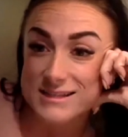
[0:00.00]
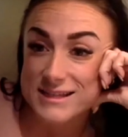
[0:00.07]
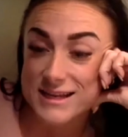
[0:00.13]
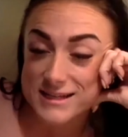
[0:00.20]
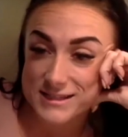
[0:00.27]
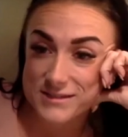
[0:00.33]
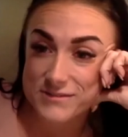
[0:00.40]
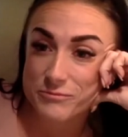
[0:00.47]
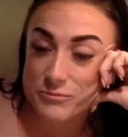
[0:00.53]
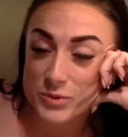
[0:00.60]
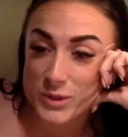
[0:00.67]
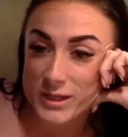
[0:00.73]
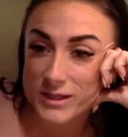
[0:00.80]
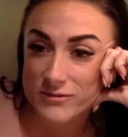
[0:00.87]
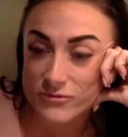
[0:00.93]
sets of
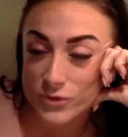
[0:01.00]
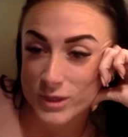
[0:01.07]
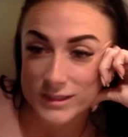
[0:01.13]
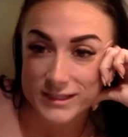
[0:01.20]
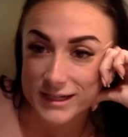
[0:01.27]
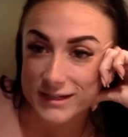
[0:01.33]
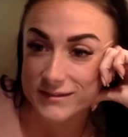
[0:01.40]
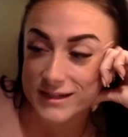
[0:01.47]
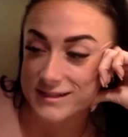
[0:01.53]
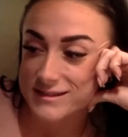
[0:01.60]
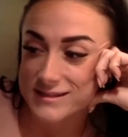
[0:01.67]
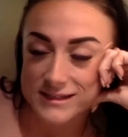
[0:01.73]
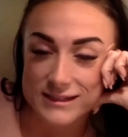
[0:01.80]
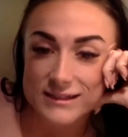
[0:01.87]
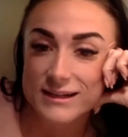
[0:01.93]
putting the fork down, that's
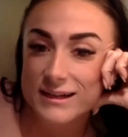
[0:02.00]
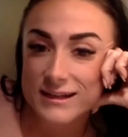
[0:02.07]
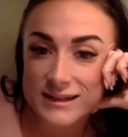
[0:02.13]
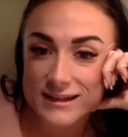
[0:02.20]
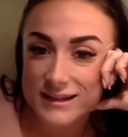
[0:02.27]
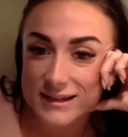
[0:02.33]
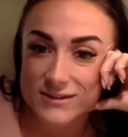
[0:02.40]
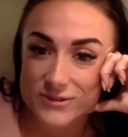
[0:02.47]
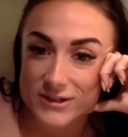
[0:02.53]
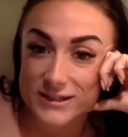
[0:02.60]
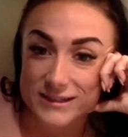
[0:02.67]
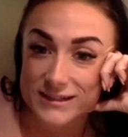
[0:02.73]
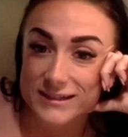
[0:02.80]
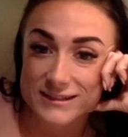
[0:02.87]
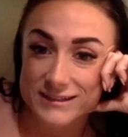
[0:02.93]
it. Like,
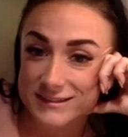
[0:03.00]
really.